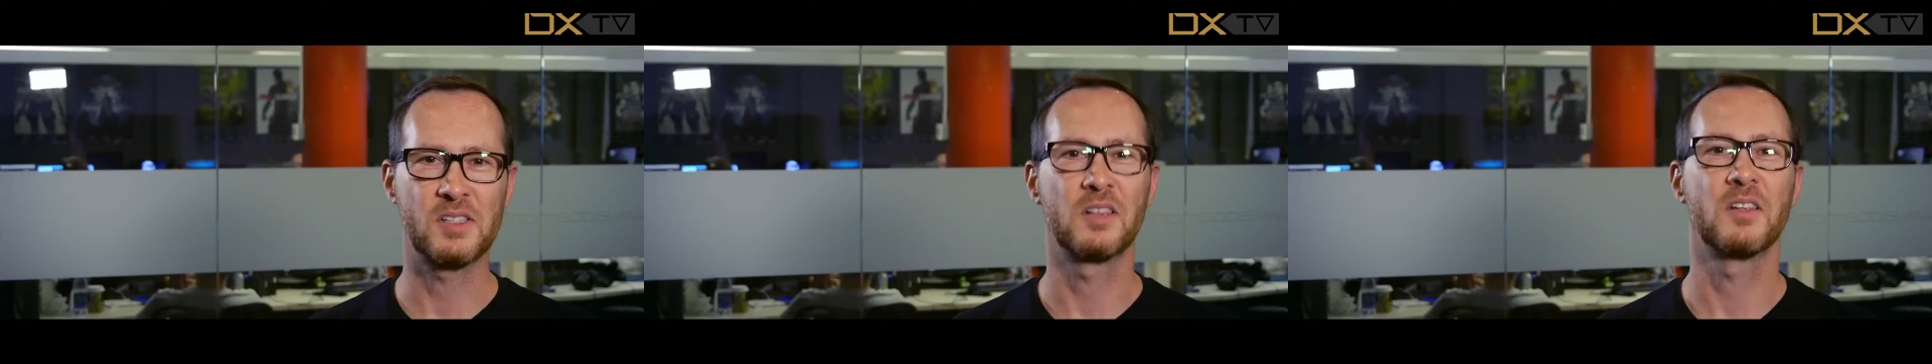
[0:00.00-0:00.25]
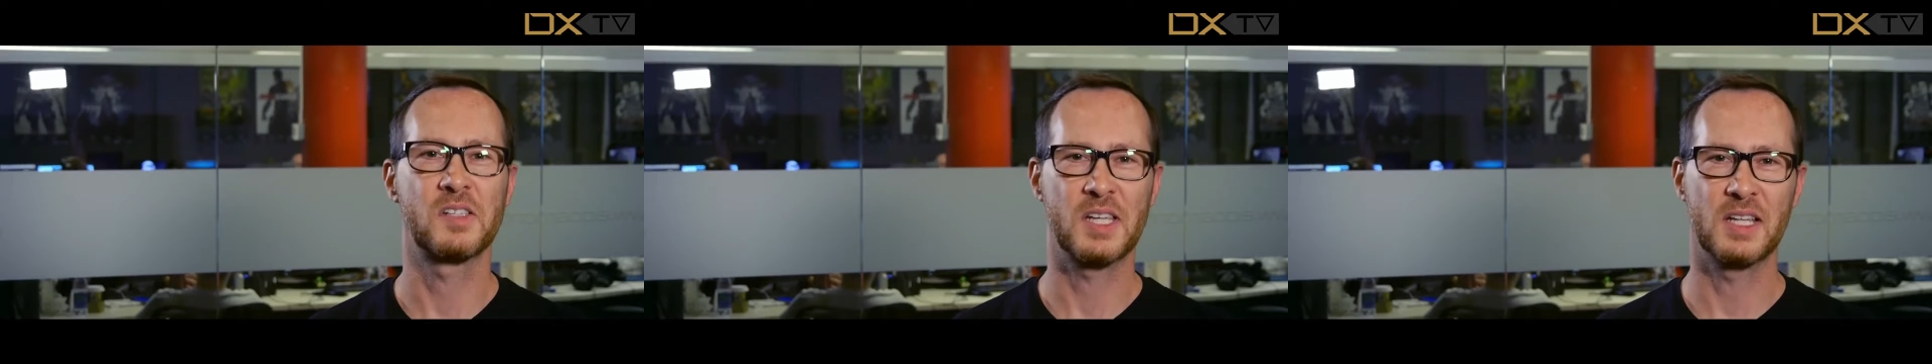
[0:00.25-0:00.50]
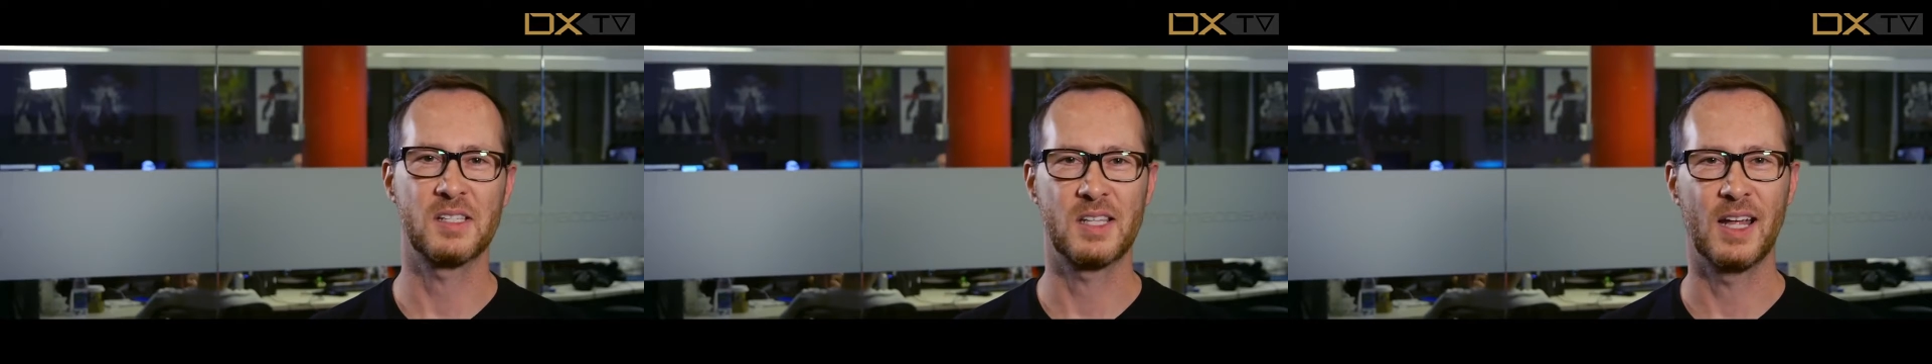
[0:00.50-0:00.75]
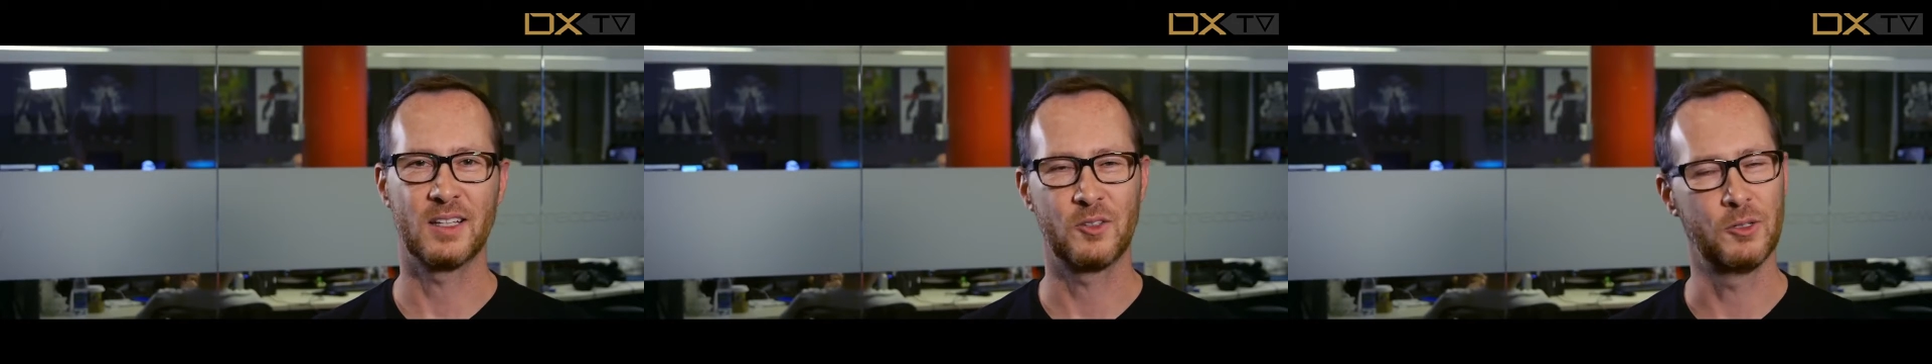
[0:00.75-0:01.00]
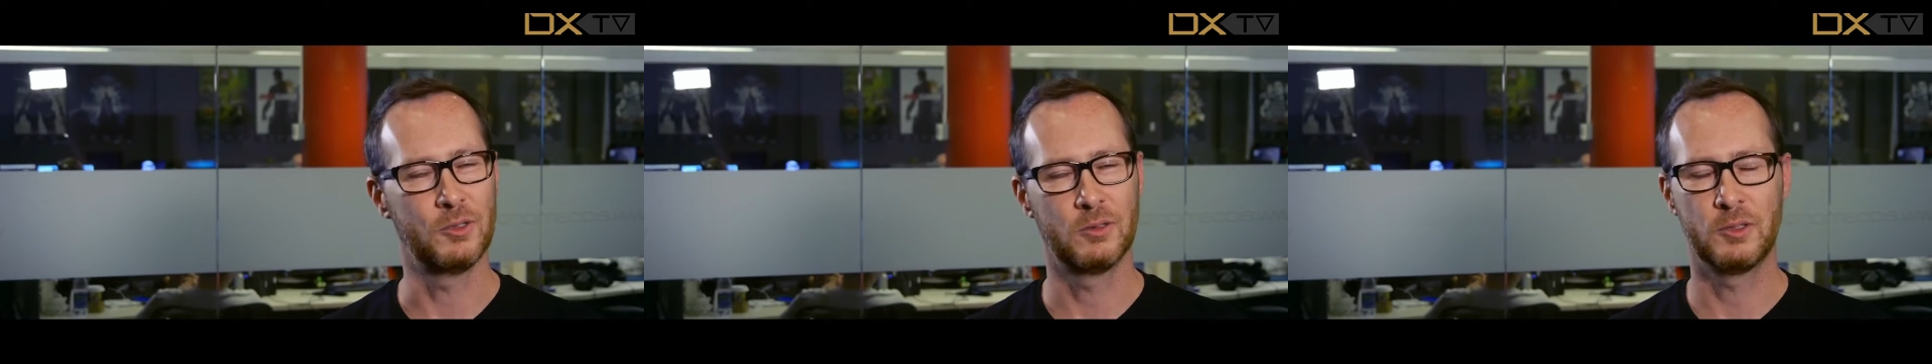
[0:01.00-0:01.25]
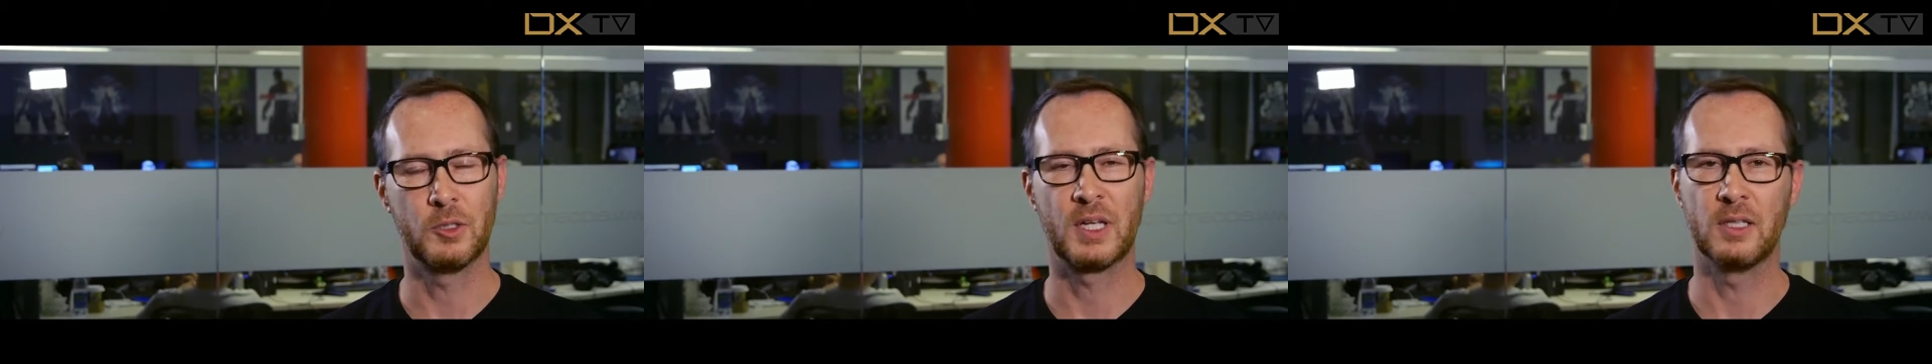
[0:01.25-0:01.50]
in the sense that
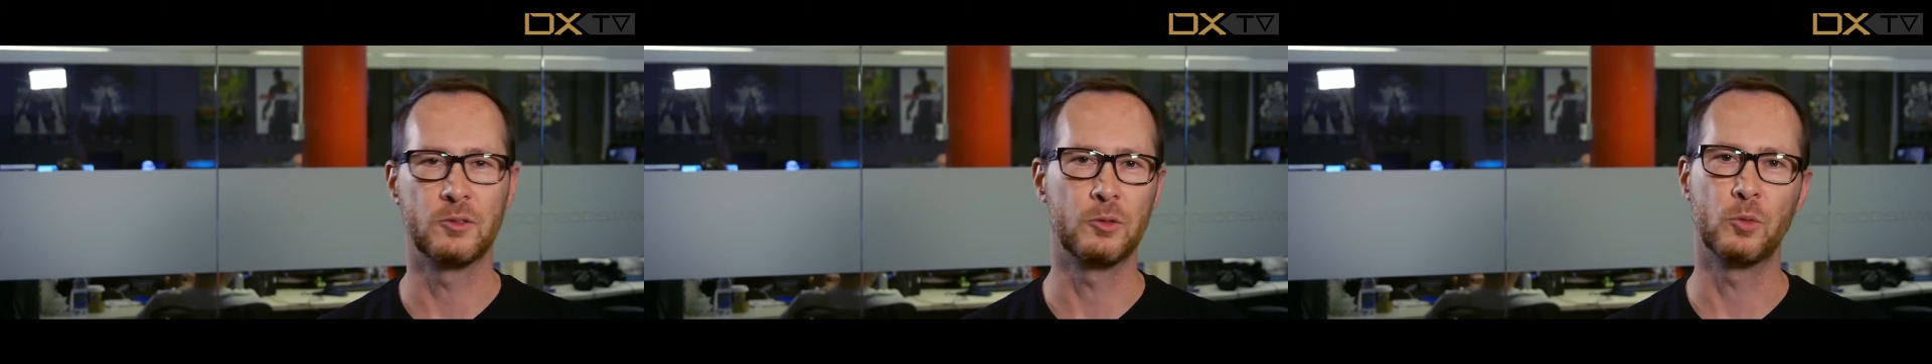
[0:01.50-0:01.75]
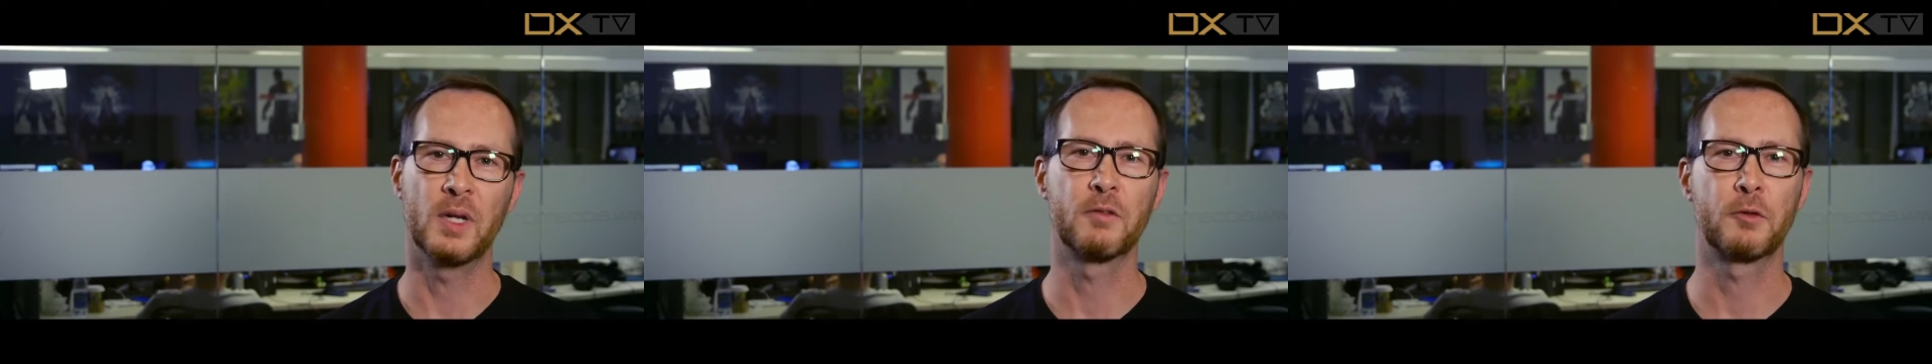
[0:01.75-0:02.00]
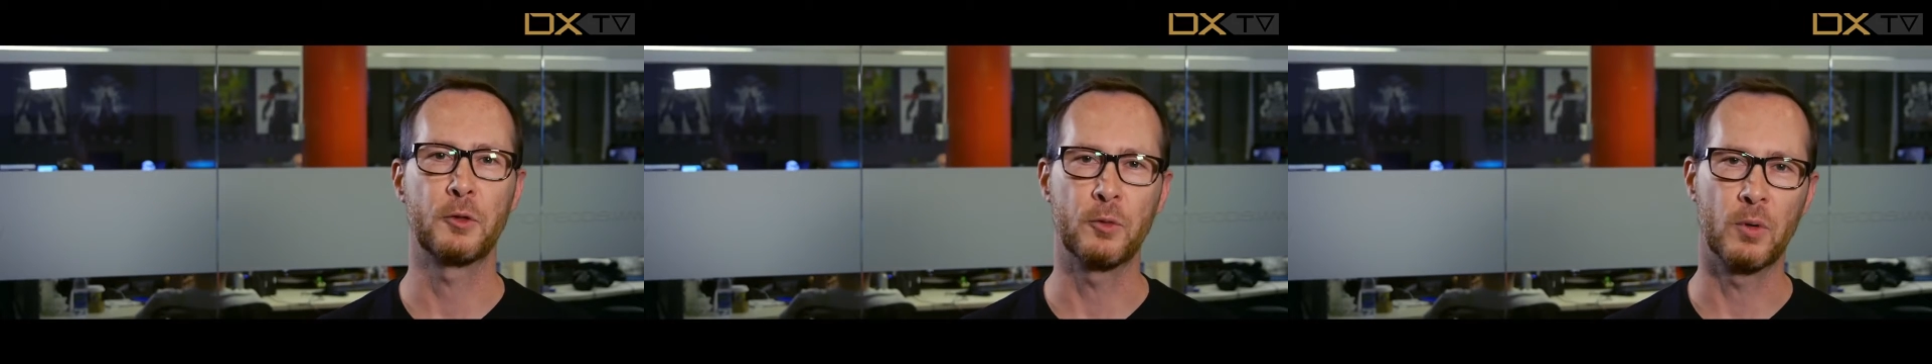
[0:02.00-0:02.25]
you can do whatever you